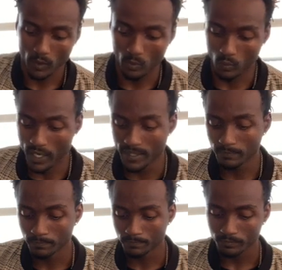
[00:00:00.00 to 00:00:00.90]
1,
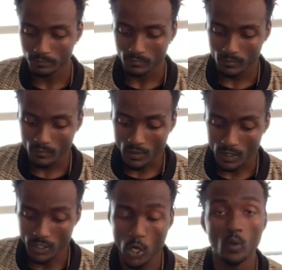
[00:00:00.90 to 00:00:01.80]

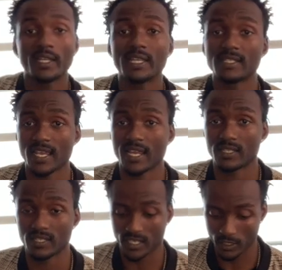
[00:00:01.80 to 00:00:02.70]
no one can take the
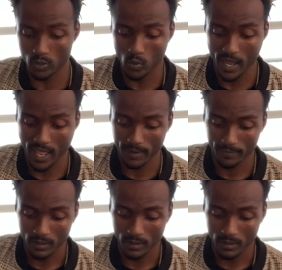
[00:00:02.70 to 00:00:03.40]
skill away.